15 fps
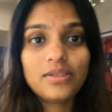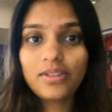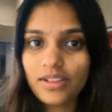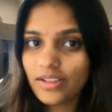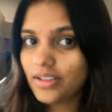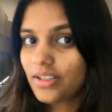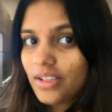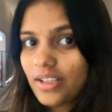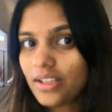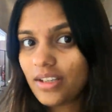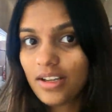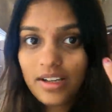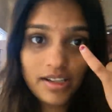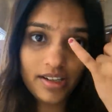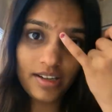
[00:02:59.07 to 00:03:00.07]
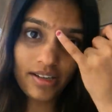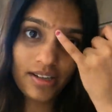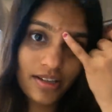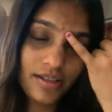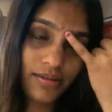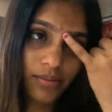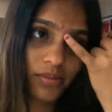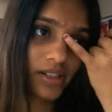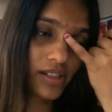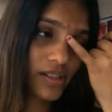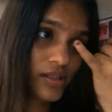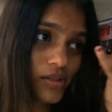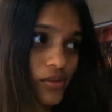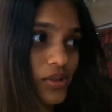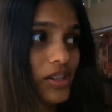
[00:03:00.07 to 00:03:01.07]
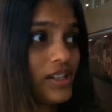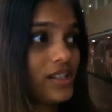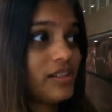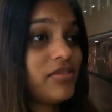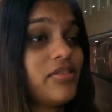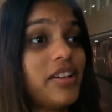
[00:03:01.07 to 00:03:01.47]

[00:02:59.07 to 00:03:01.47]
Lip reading: You can see that, but you know what, it's